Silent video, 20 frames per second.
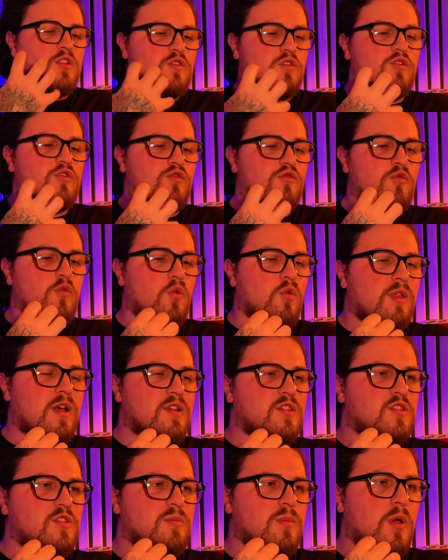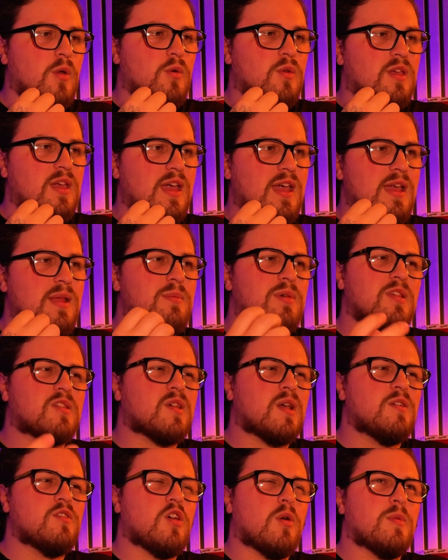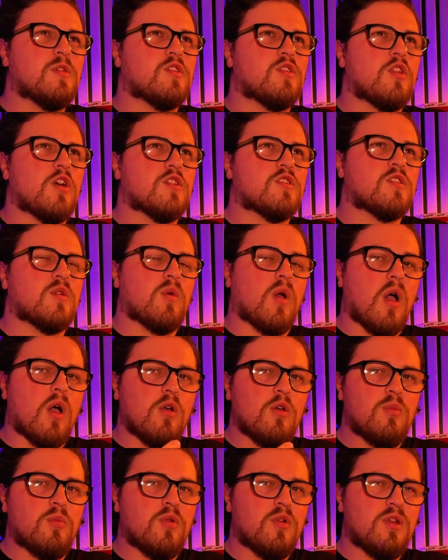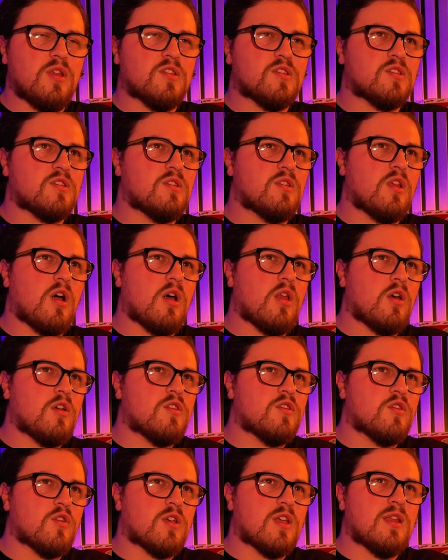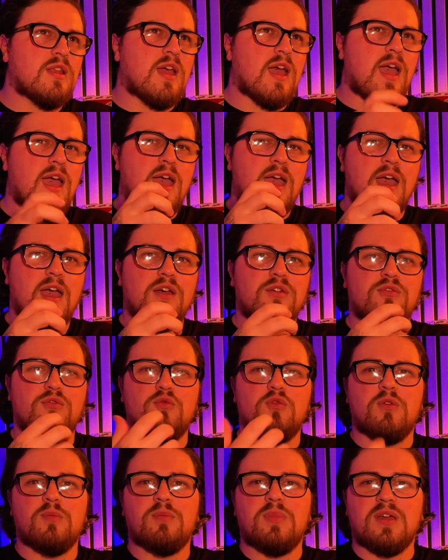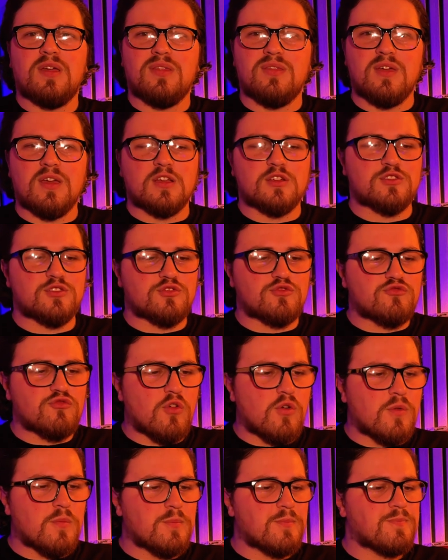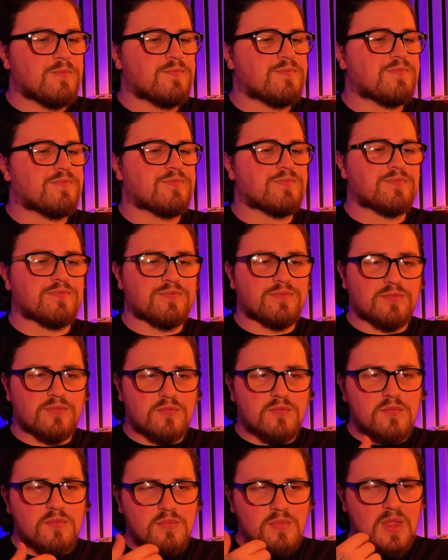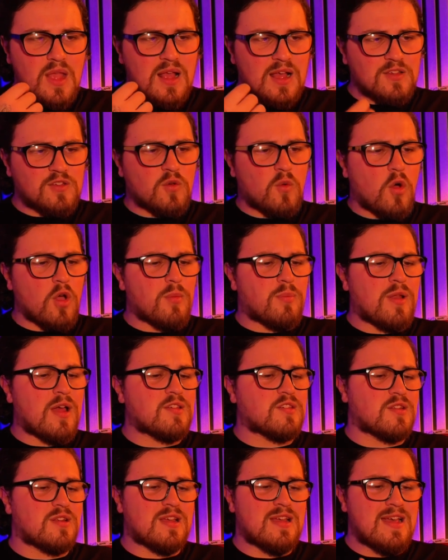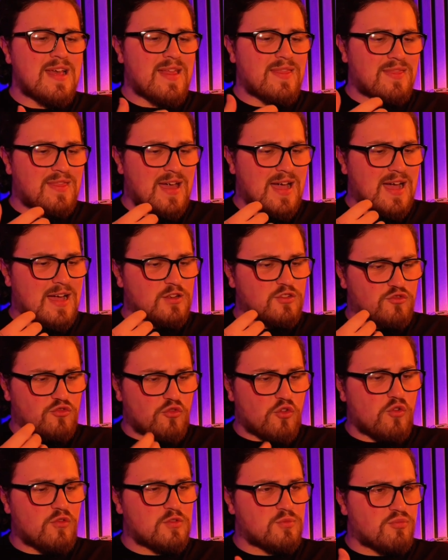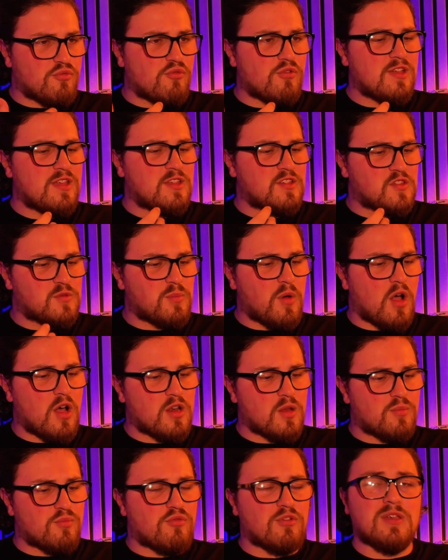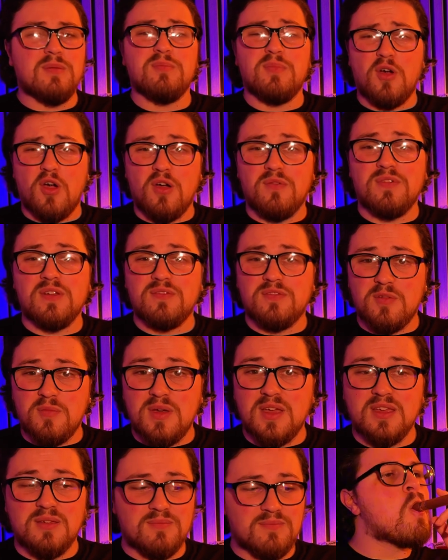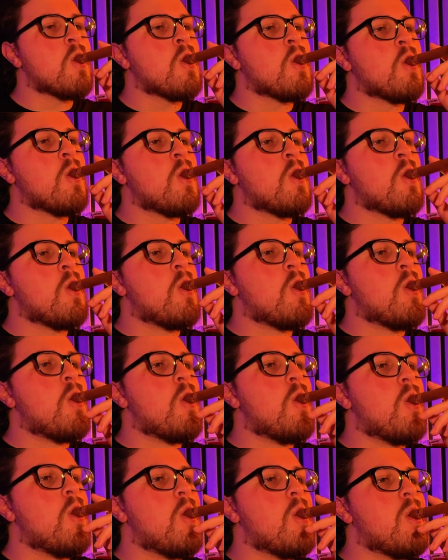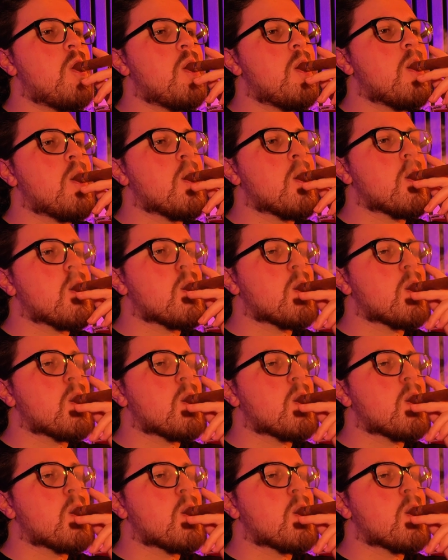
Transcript: to draw that smoke in, but at the same time, it's not so open. It's not like sucking air through a big, thick straw. That's quite pleasant. That draw is pretty spot on and pretty perfect for me. Quite pleasant on the retro head as well.